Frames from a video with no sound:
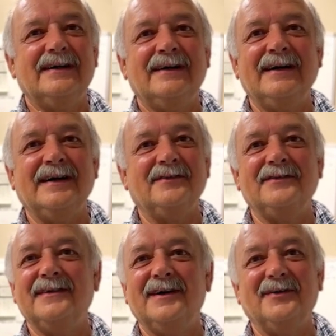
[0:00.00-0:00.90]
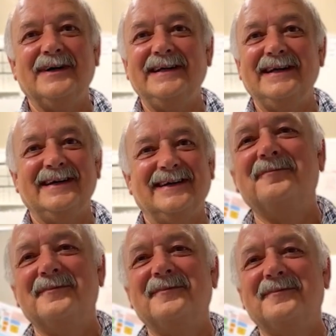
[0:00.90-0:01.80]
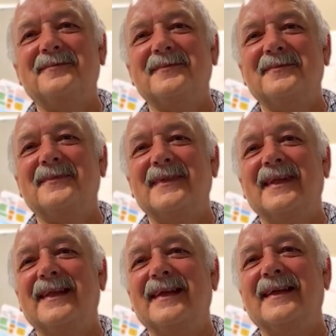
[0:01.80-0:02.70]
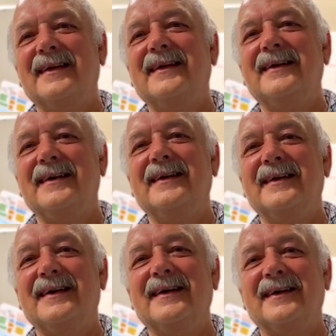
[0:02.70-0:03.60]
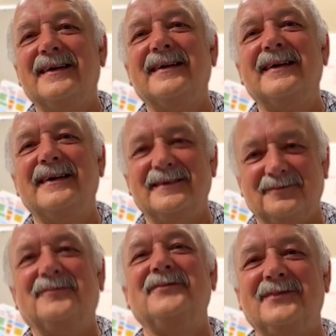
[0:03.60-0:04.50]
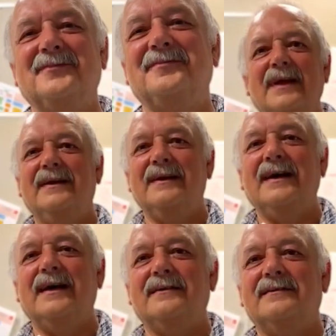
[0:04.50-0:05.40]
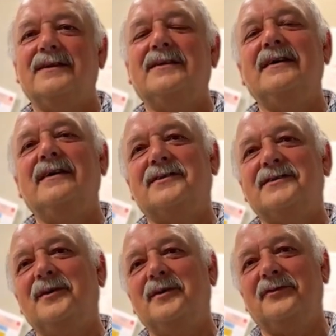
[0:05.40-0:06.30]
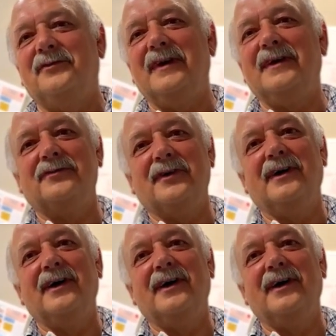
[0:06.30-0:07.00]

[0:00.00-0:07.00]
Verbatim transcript: I have no idea. Immunity and general health. Yeah, because I did ask you if, if uh,